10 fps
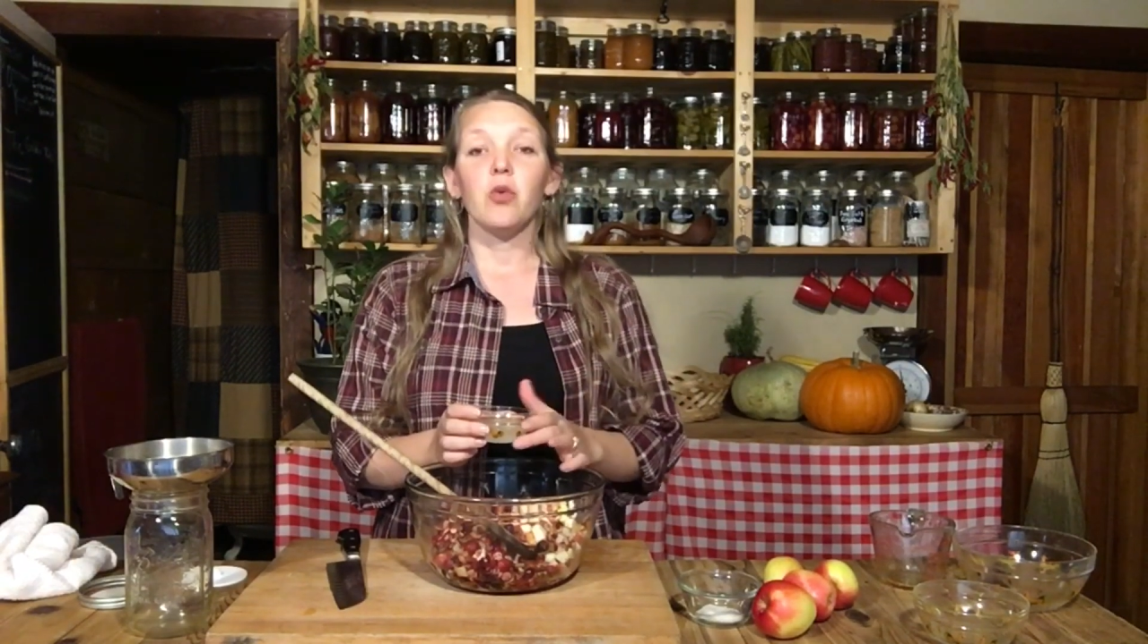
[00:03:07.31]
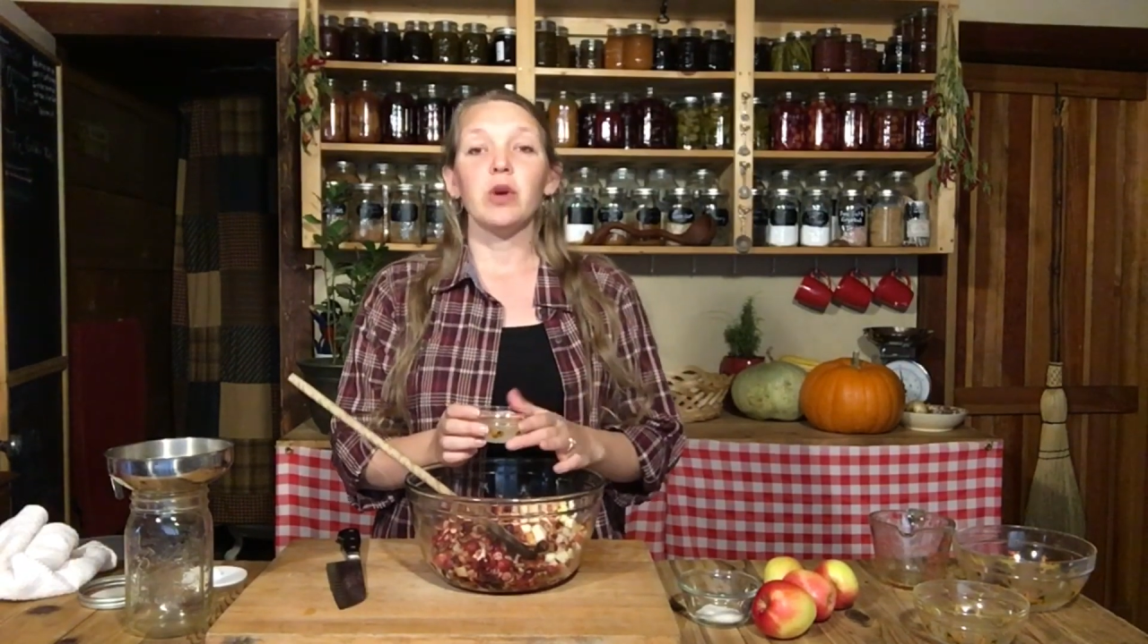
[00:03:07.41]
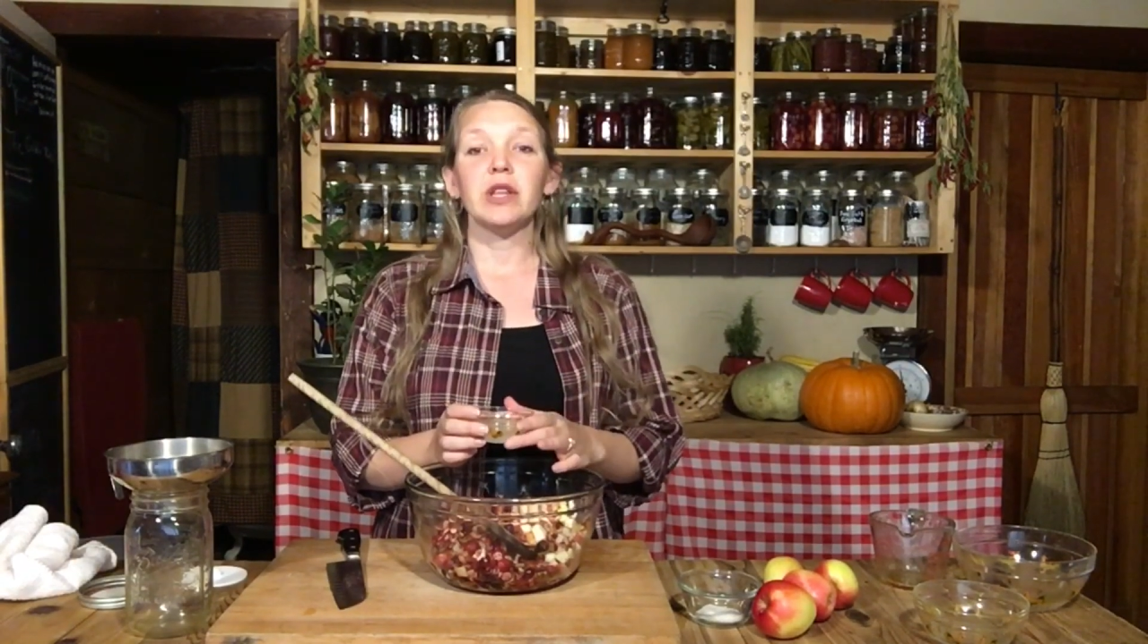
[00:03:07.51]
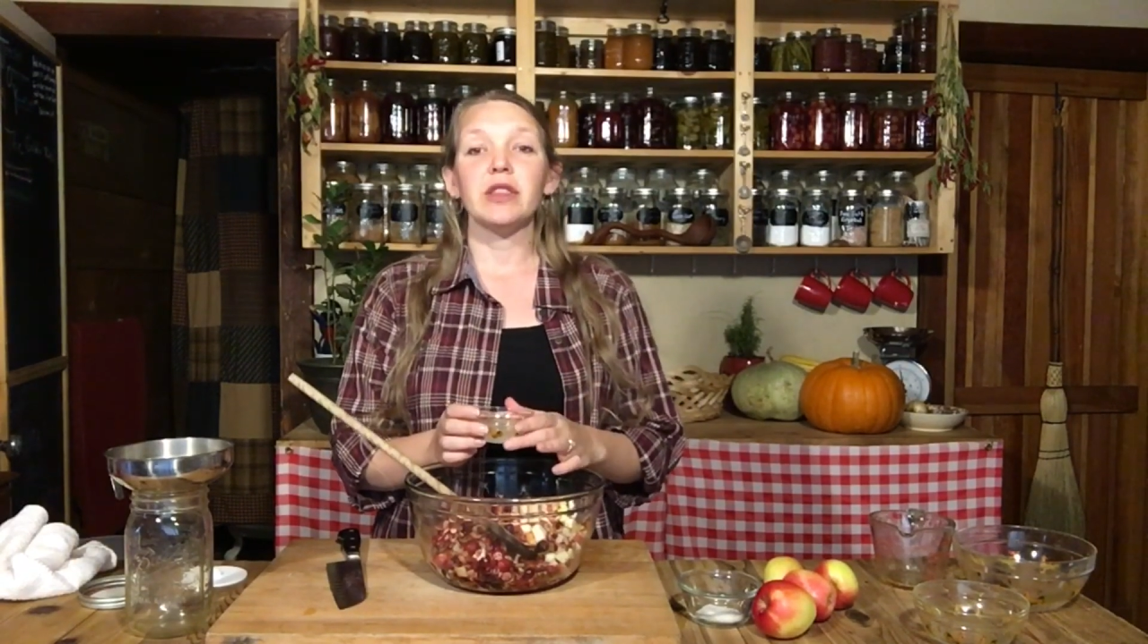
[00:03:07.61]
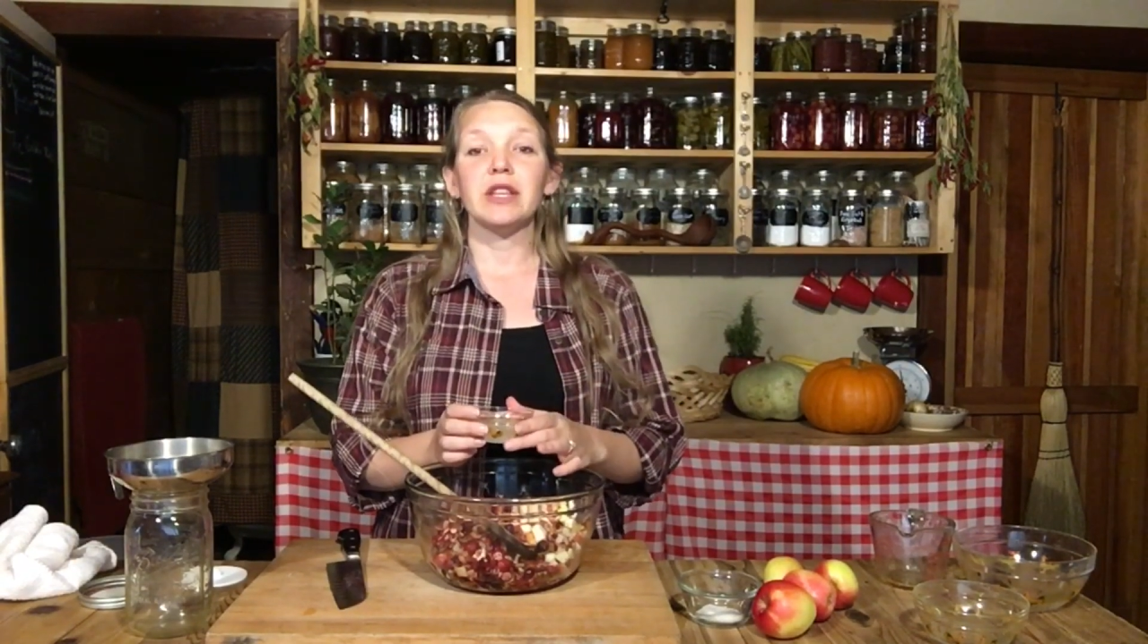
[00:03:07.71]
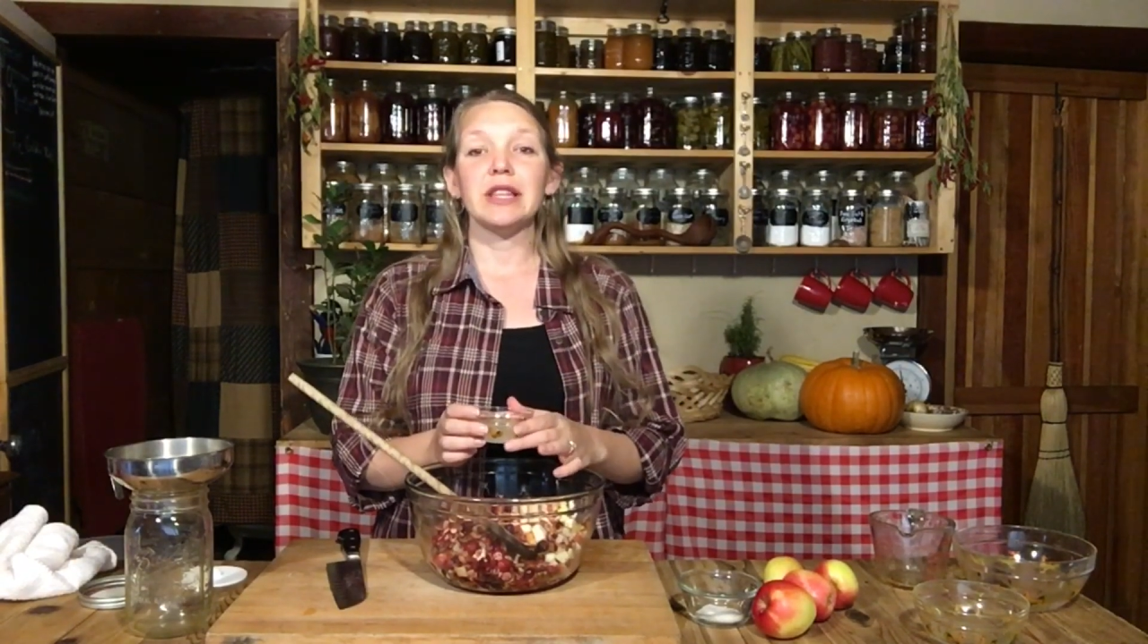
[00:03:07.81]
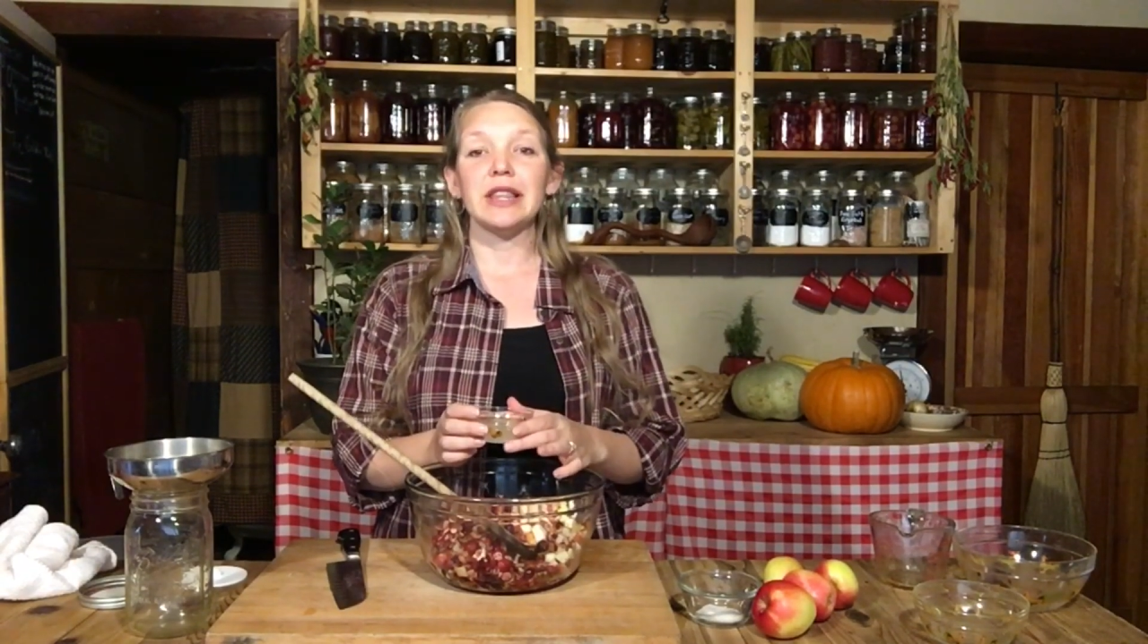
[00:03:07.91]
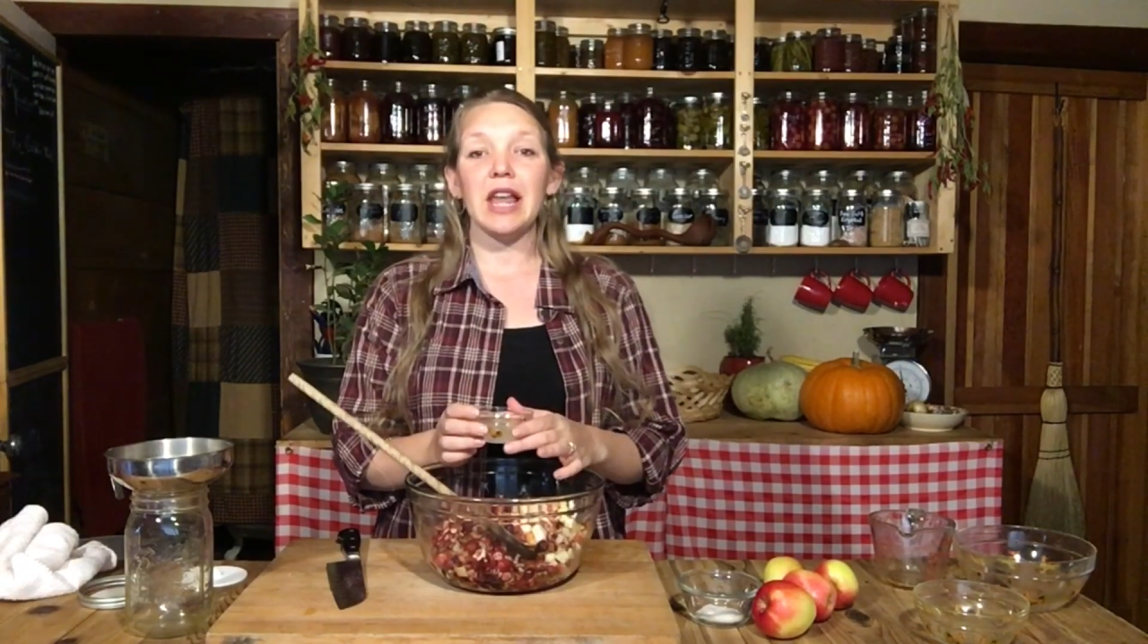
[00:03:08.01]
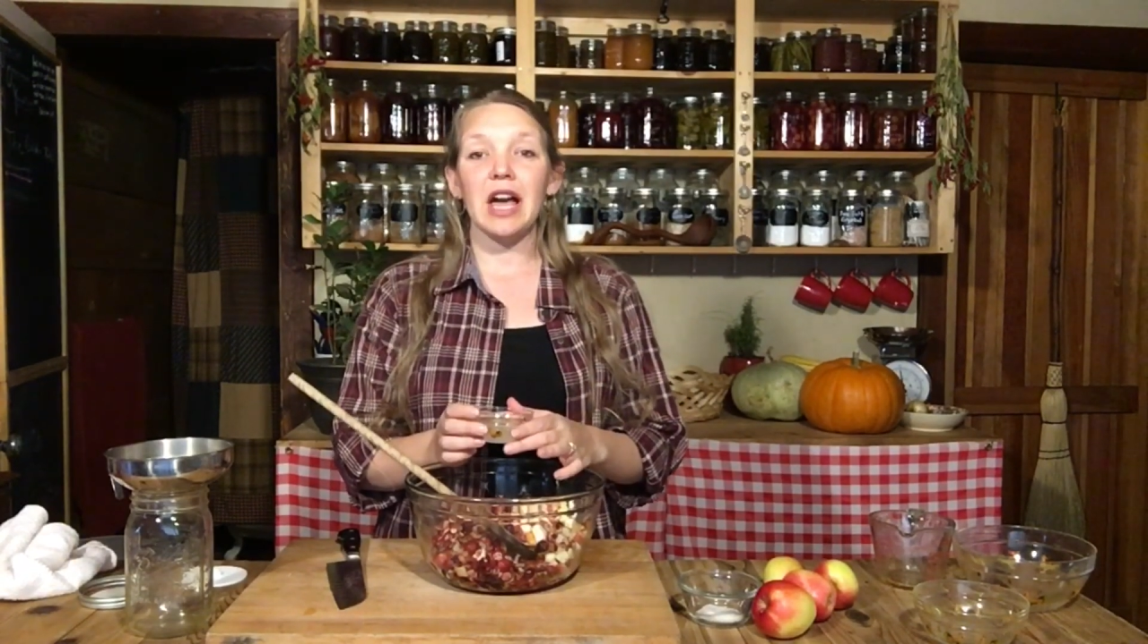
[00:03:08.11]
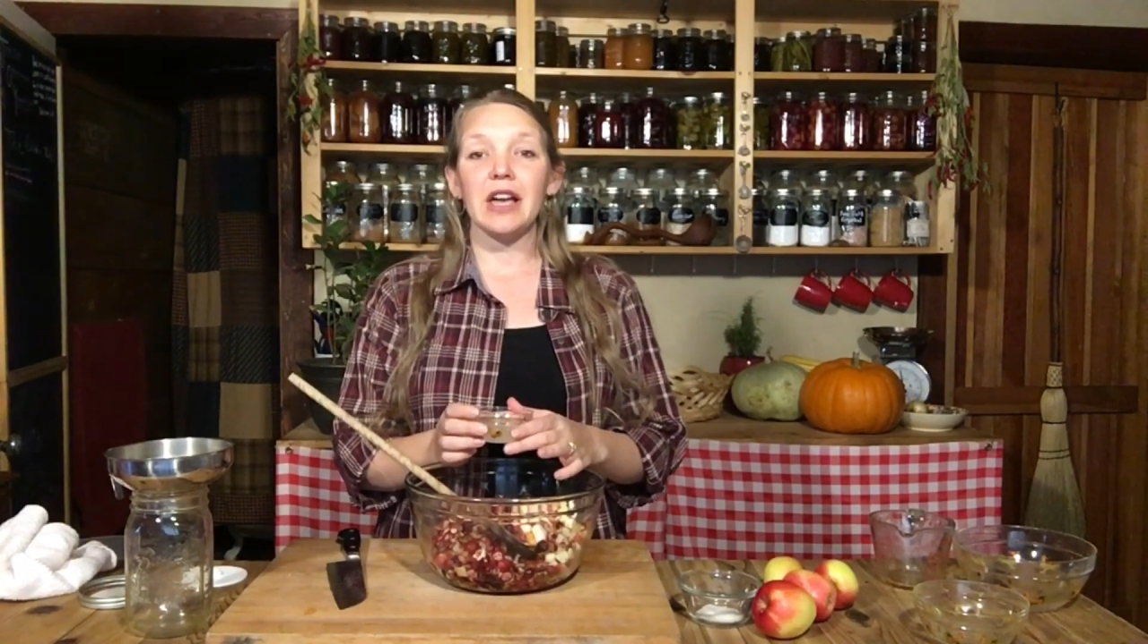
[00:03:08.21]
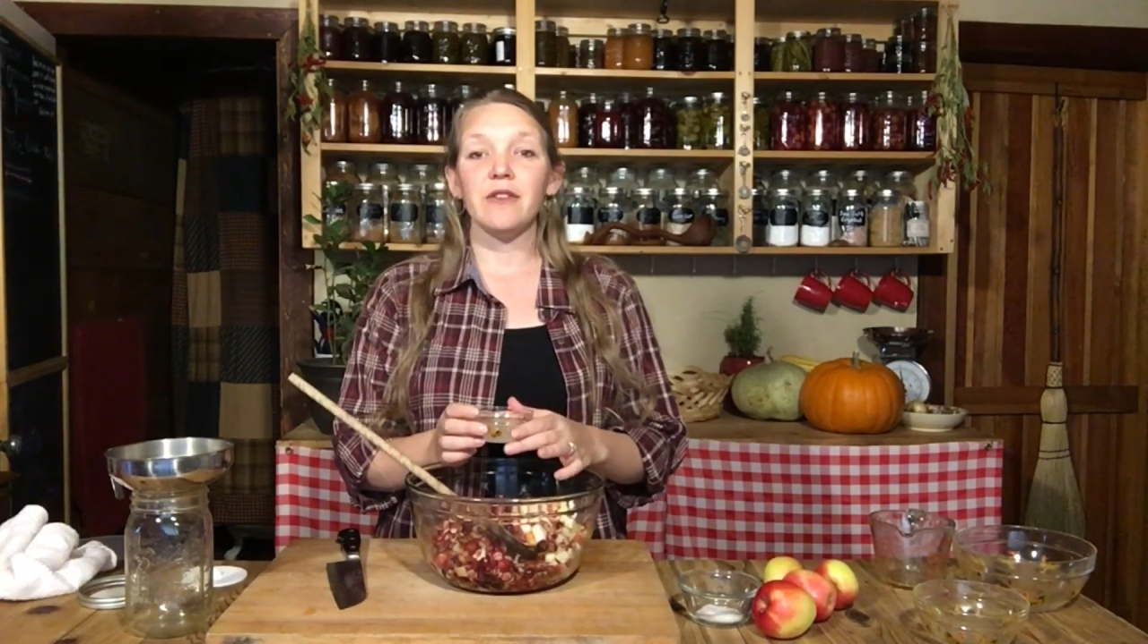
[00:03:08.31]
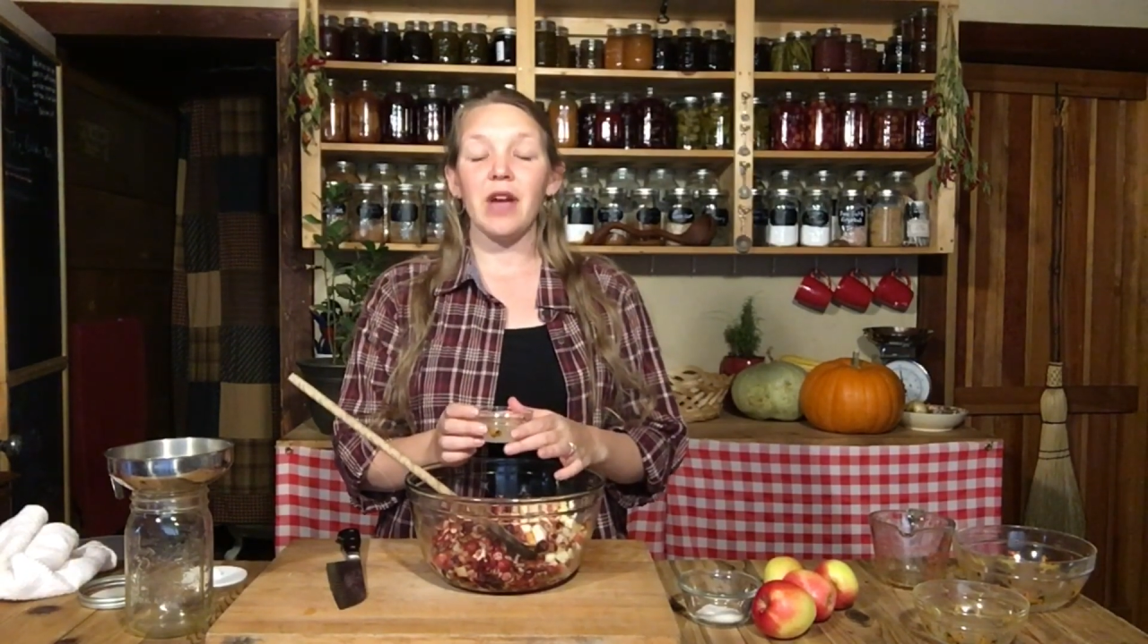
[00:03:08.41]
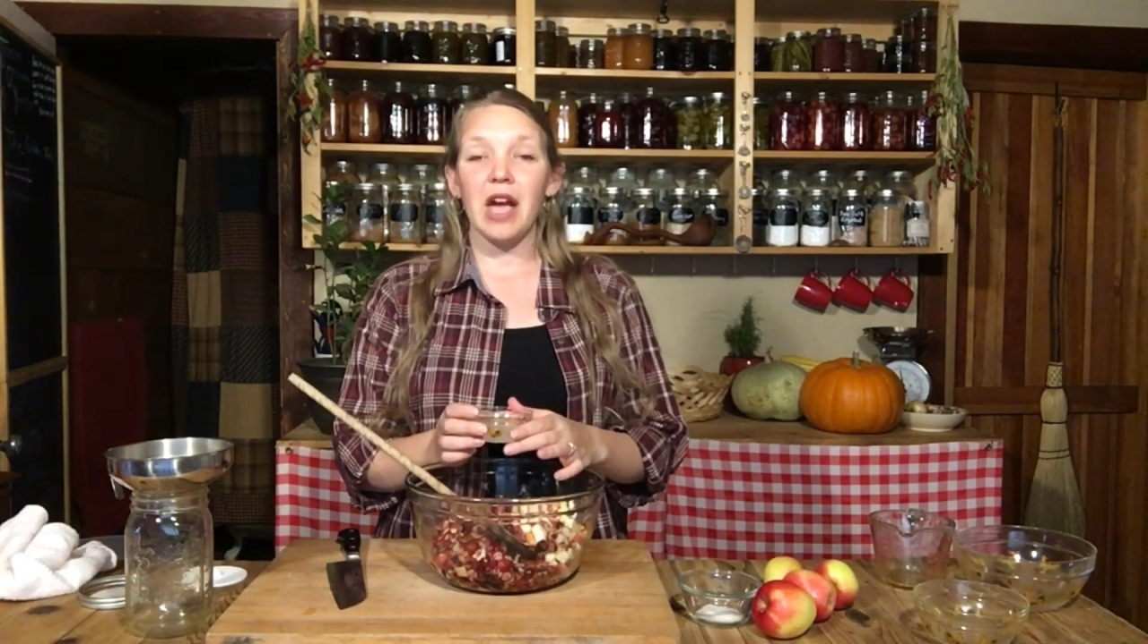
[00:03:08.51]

with the live